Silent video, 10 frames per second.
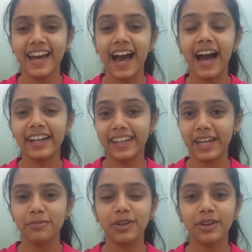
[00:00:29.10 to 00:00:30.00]
I
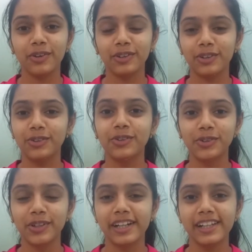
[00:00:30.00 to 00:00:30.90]
came to know through
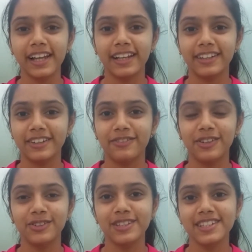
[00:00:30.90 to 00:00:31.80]
Google and
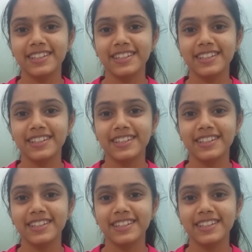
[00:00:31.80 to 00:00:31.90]
reviews.